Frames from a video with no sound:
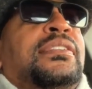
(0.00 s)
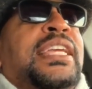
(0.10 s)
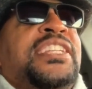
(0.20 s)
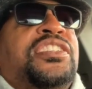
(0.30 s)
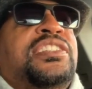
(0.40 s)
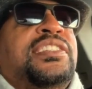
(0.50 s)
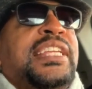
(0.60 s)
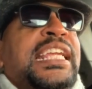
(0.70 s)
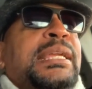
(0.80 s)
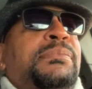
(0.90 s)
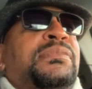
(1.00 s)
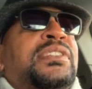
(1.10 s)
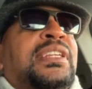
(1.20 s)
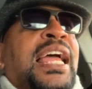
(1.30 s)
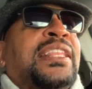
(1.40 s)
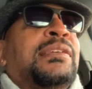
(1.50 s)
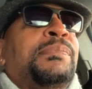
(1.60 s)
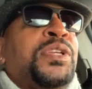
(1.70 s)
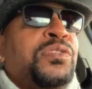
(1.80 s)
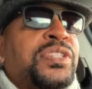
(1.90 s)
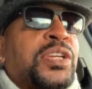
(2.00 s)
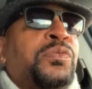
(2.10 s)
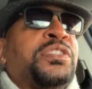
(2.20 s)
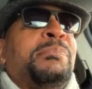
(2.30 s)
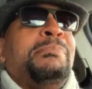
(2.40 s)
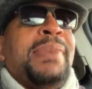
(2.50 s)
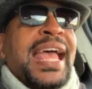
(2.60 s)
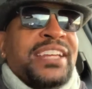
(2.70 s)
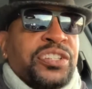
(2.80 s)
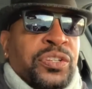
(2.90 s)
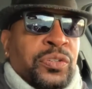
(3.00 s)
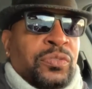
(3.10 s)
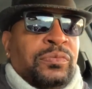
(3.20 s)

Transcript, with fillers: It just seems like the music was magical.